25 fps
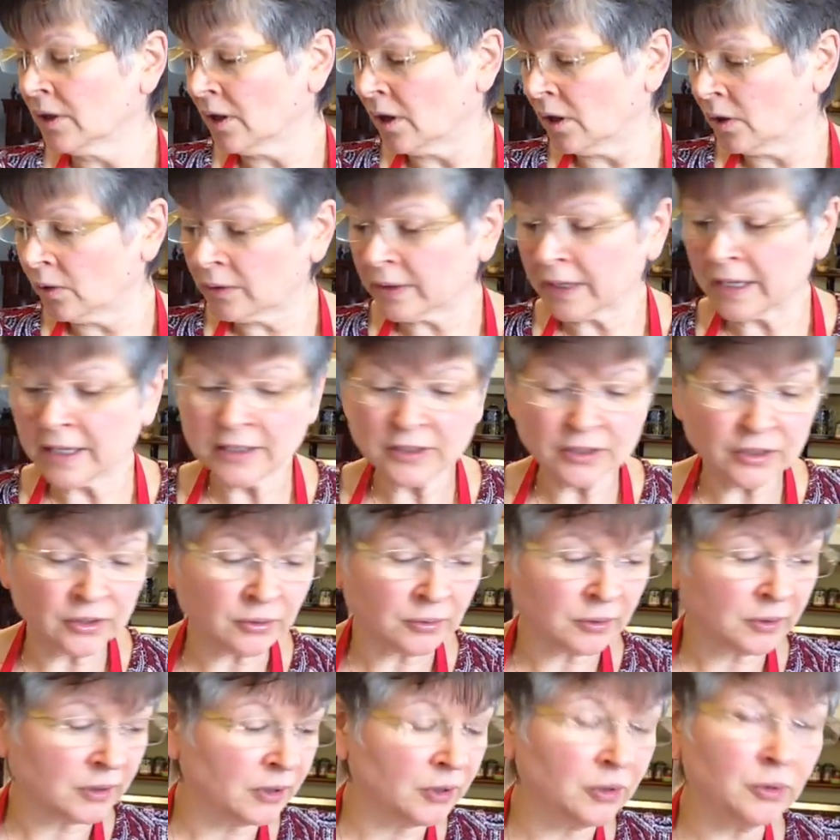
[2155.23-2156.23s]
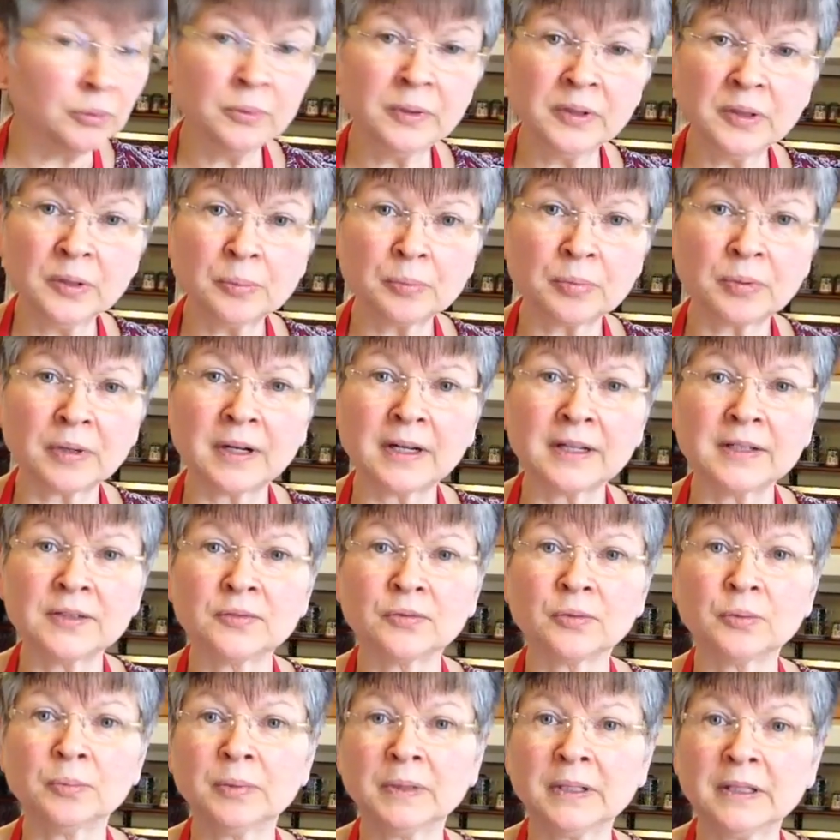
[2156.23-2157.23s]
okay, Julie, you win the prize
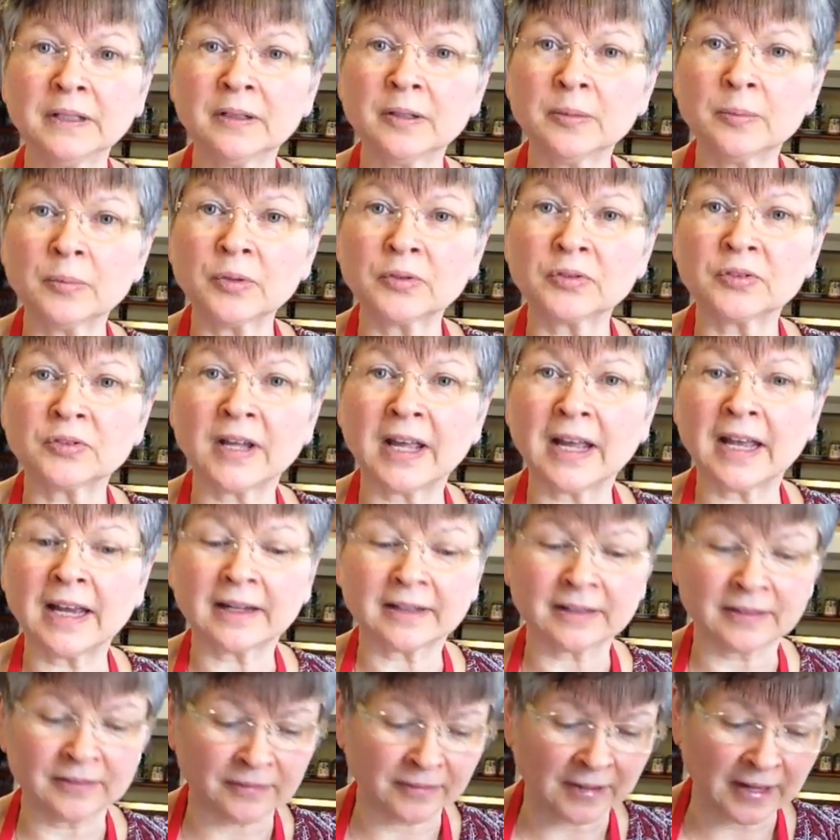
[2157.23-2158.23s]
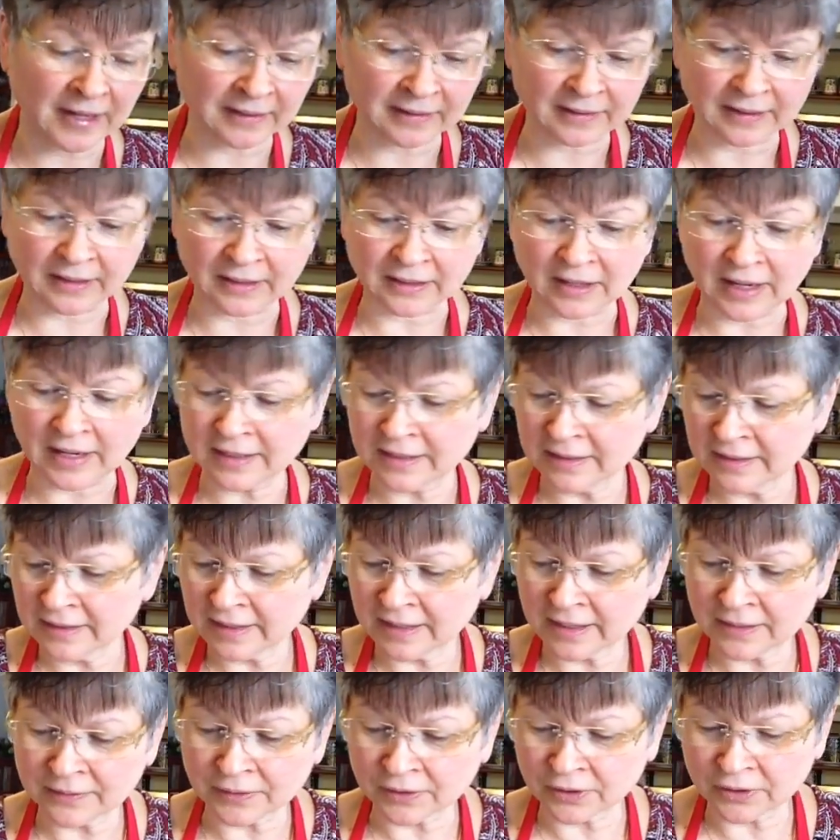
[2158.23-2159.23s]
for being the most active on there. I didn't
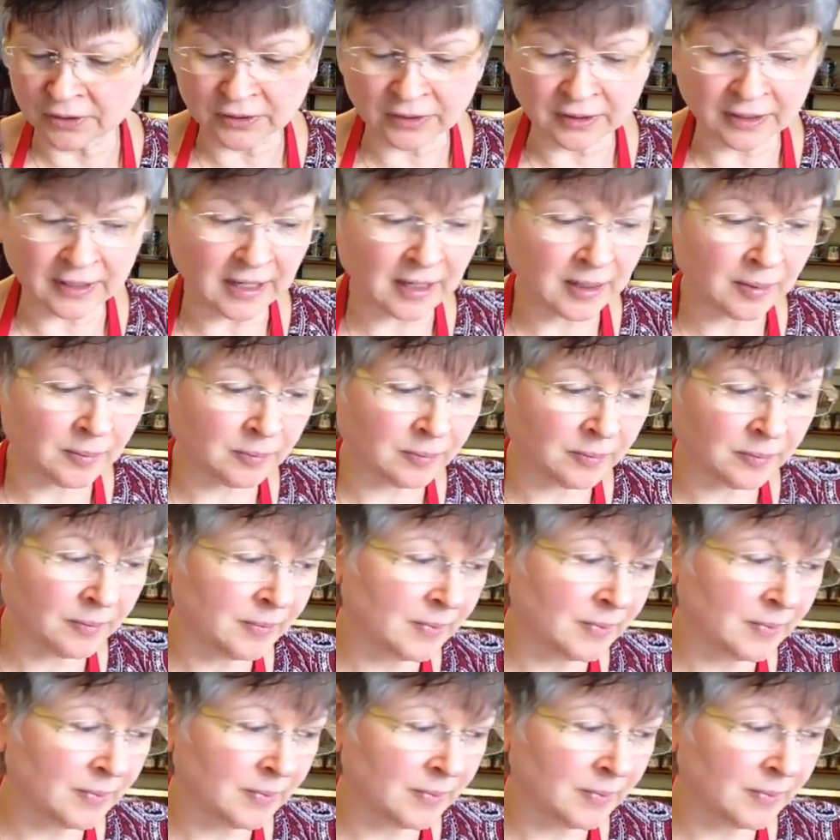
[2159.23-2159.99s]
have a good game